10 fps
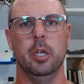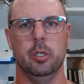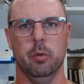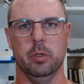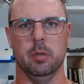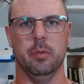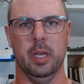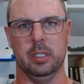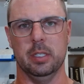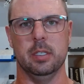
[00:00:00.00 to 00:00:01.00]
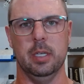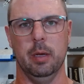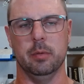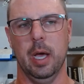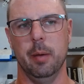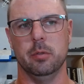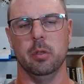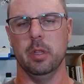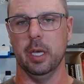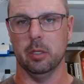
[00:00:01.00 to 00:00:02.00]
doing some things at the same time so
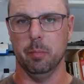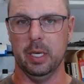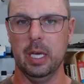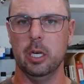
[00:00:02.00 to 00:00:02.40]
that they can begin